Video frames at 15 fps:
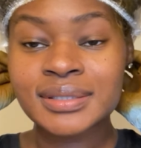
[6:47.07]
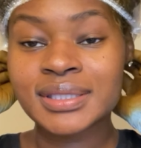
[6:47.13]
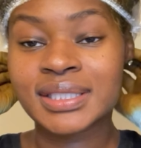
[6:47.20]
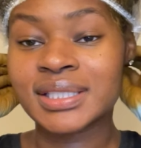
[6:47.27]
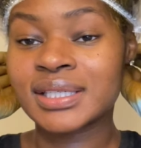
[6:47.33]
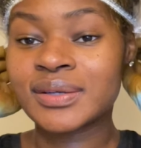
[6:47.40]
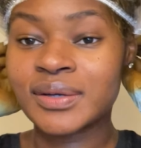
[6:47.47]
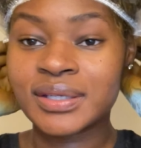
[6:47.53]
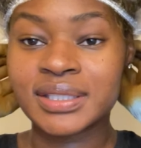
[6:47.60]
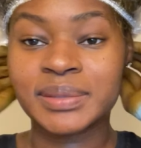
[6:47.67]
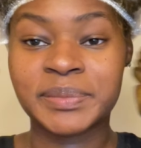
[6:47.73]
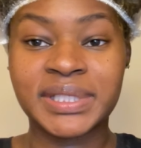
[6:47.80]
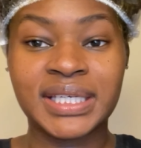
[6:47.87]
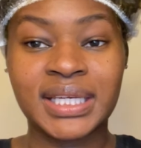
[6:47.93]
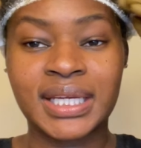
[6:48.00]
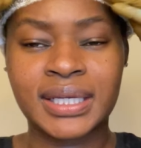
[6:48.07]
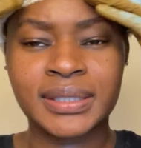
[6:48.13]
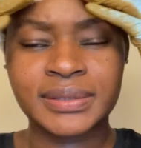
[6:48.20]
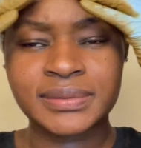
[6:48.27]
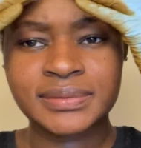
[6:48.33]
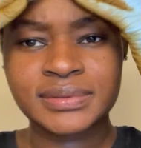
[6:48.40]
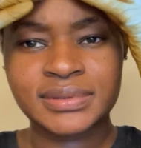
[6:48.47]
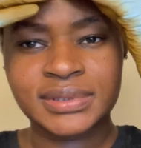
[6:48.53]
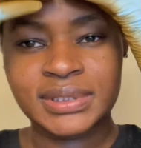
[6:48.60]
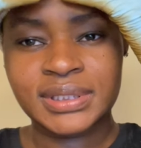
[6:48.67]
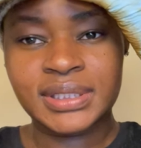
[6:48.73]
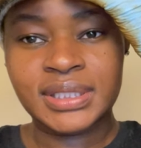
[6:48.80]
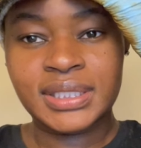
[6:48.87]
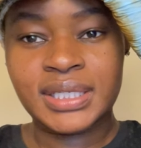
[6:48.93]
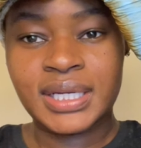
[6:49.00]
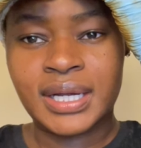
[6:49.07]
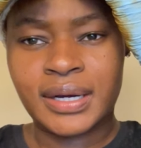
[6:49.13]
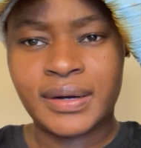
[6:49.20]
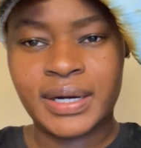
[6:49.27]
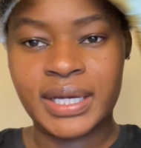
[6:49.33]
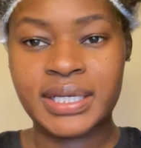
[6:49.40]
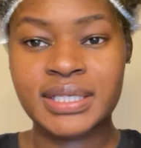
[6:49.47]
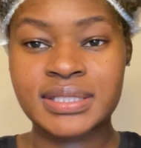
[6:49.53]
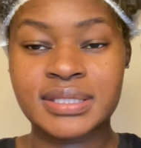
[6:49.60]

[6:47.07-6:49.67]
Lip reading: Get it all up in there. Alright,